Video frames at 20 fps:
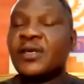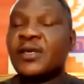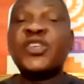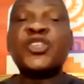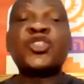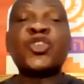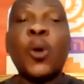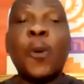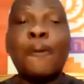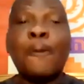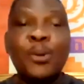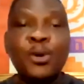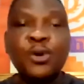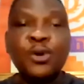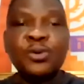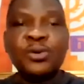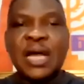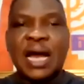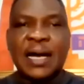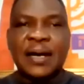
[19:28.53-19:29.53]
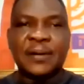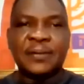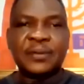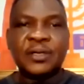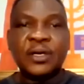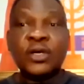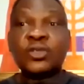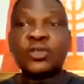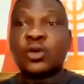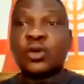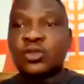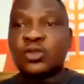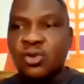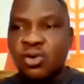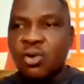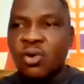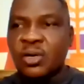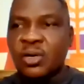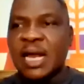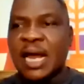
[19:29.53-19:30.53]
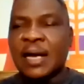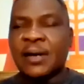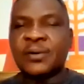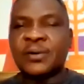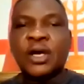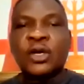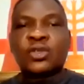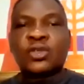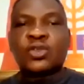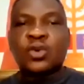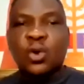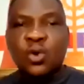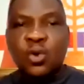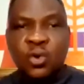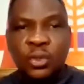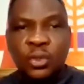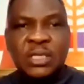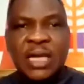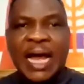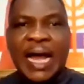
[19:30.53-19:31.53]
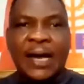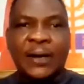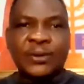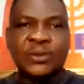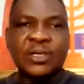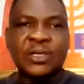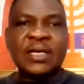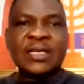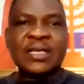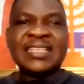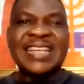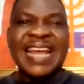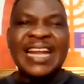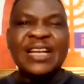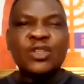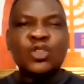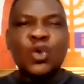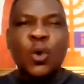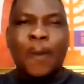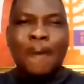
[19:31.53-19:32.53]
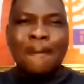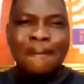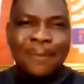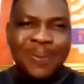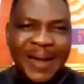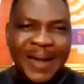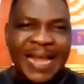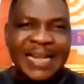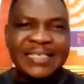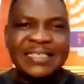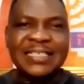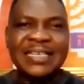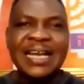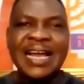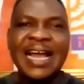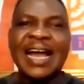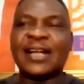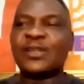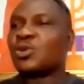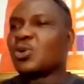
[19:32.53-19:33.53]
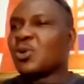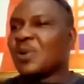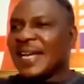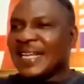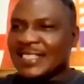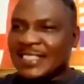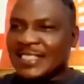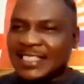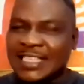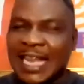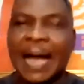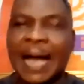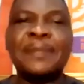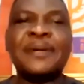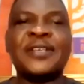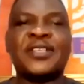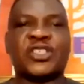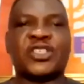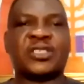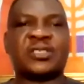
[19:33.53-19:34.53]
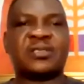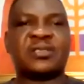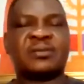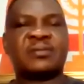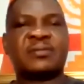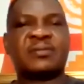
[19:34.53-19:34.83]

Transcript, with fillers: is to pull down, to throw down, to root out, then to plant and to establish.